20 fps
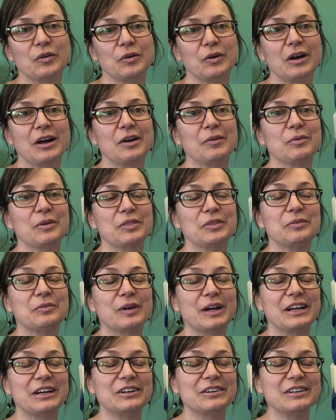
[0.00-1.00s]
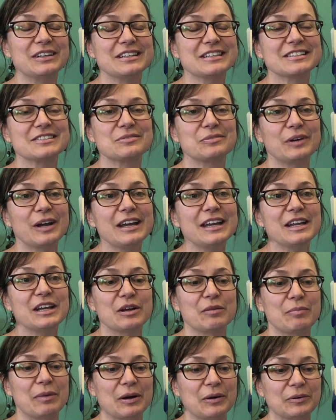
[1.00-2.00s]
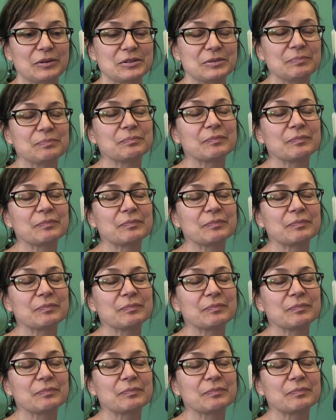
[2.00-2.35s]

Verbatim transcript: uh, what the writer is writing about.